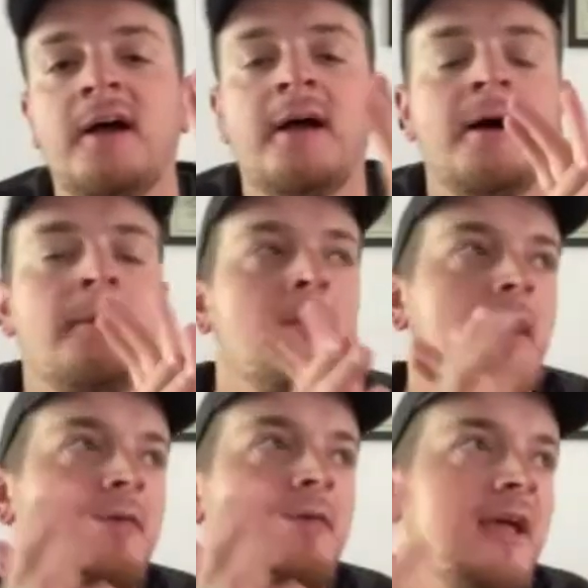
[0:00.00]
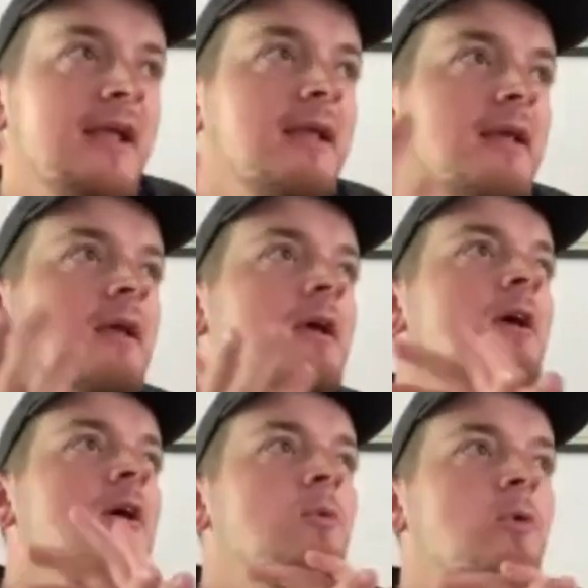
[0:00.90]
I think
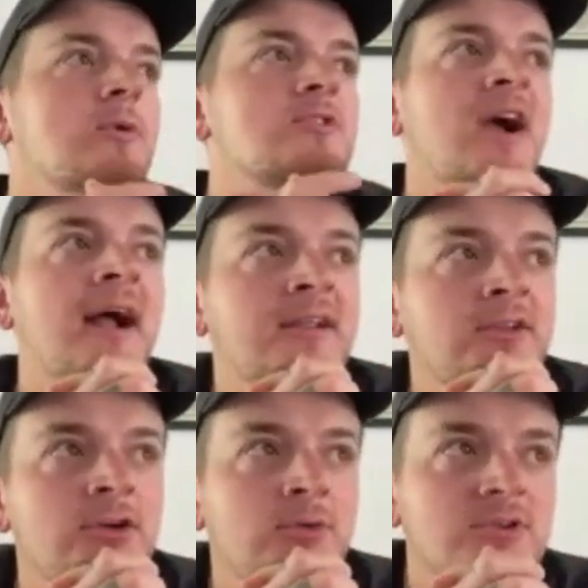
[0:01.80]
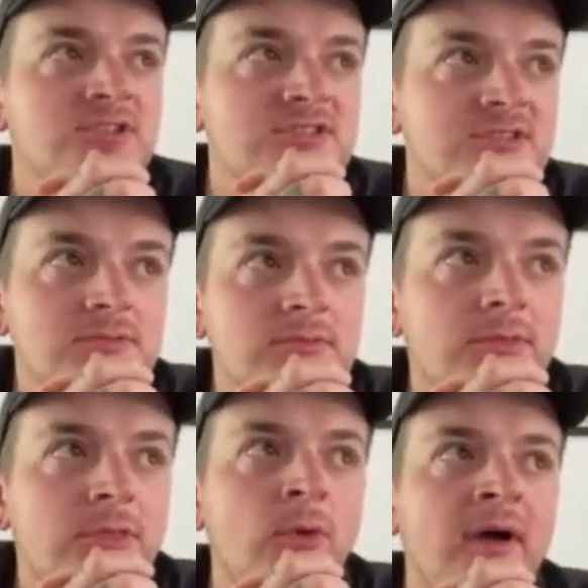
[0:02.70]
what we were trying to do was
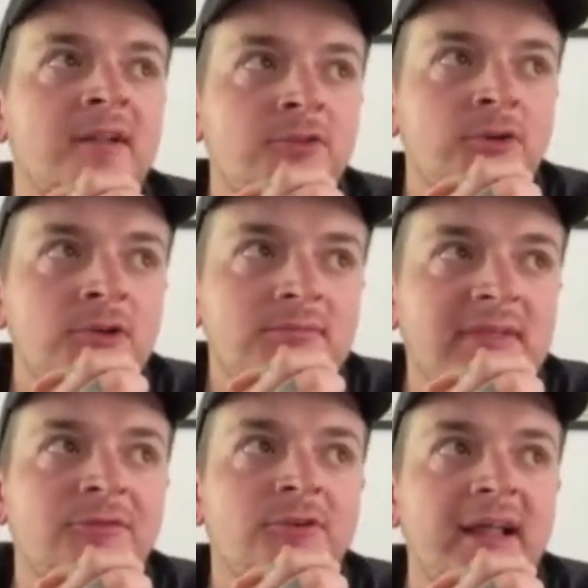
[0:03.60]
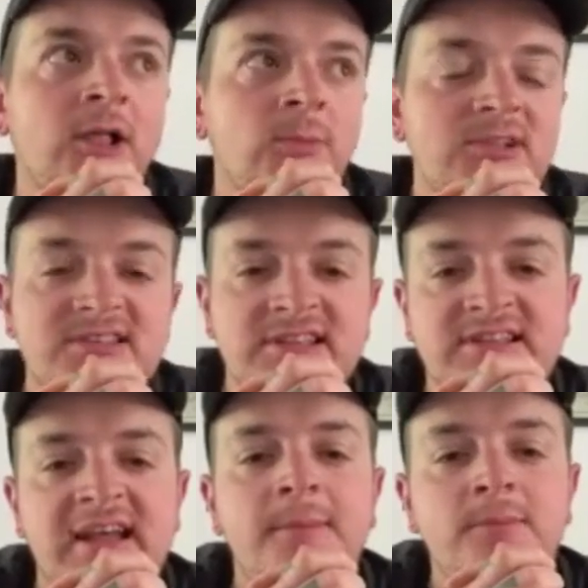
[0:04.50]
throw in a few different elements this
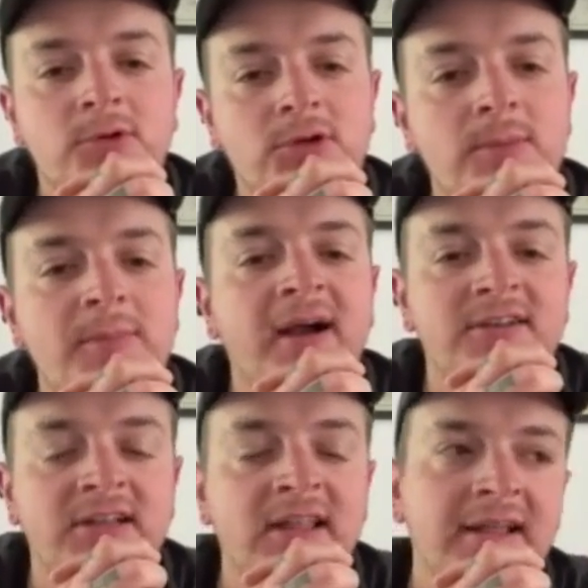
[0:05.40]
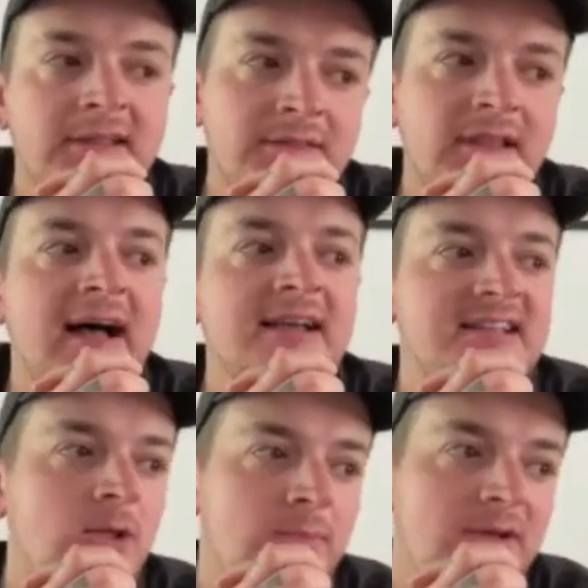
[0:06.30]
time compared to like the last
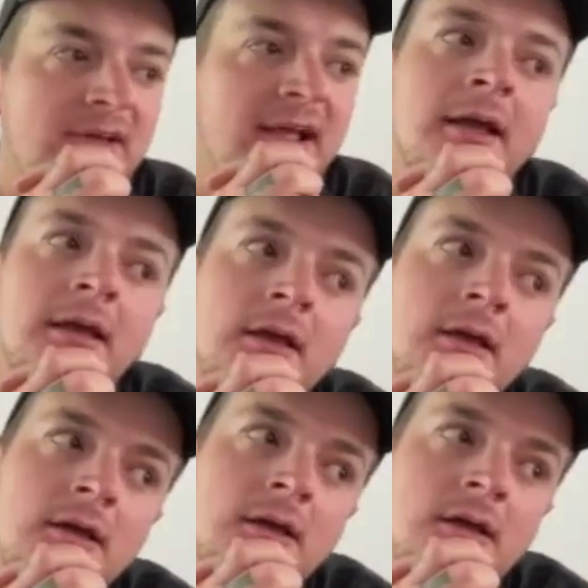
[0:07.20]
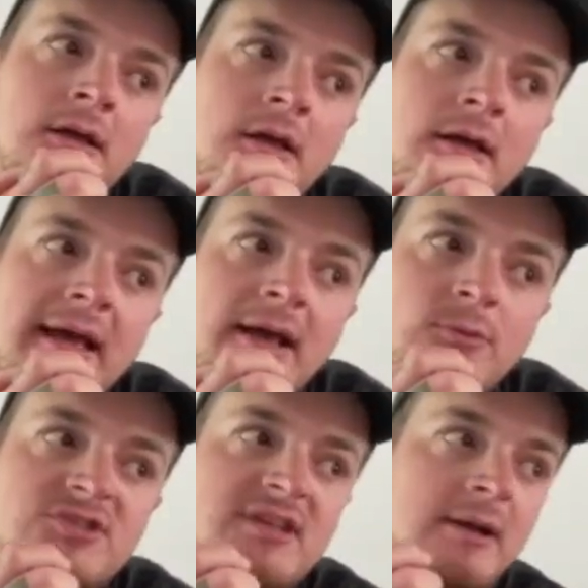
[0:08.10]
album. I think it
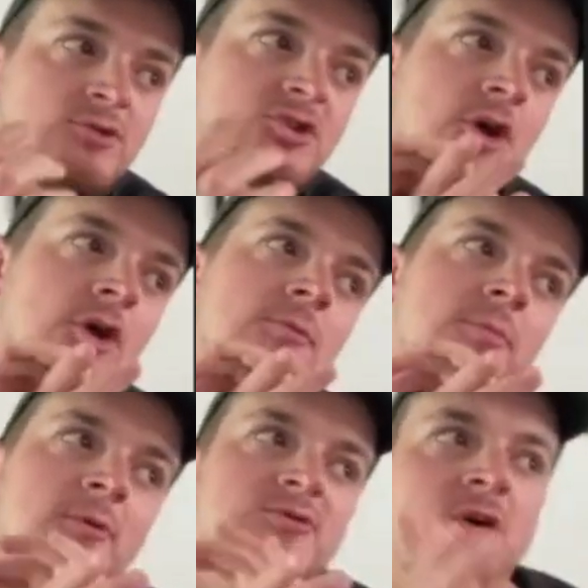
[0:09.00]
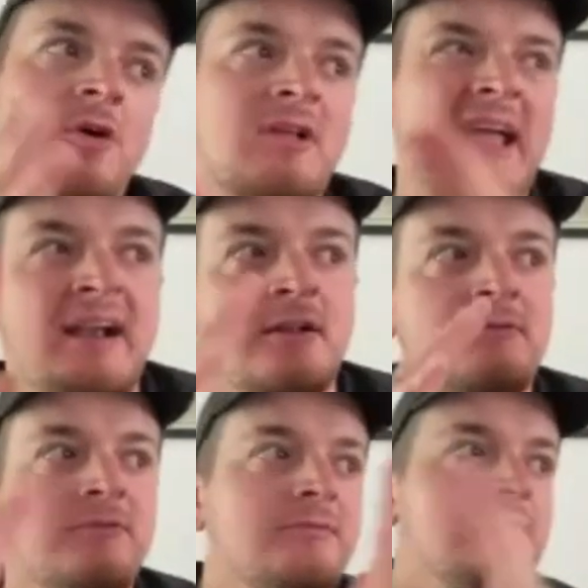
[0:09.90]
was good, but it was all kind of
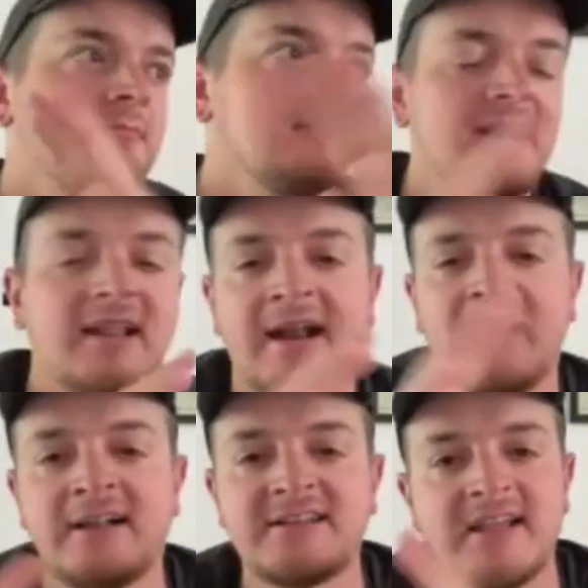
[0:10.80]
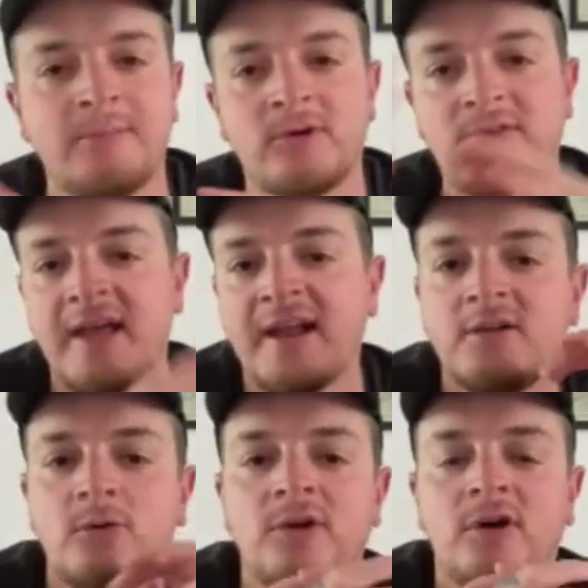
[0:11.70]
had a similar thing
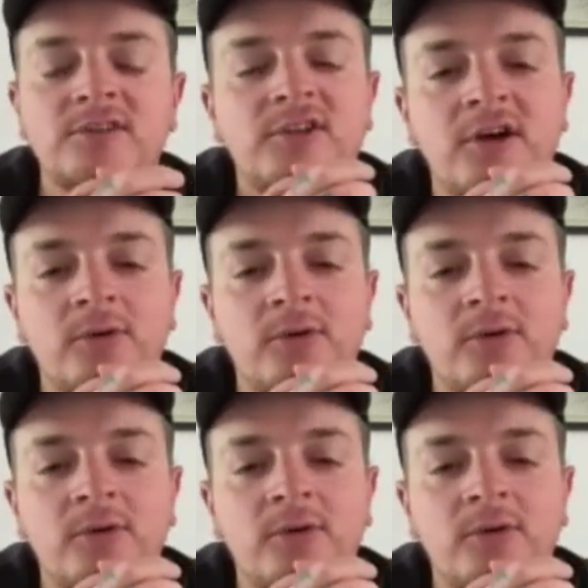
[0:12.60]
going on to it.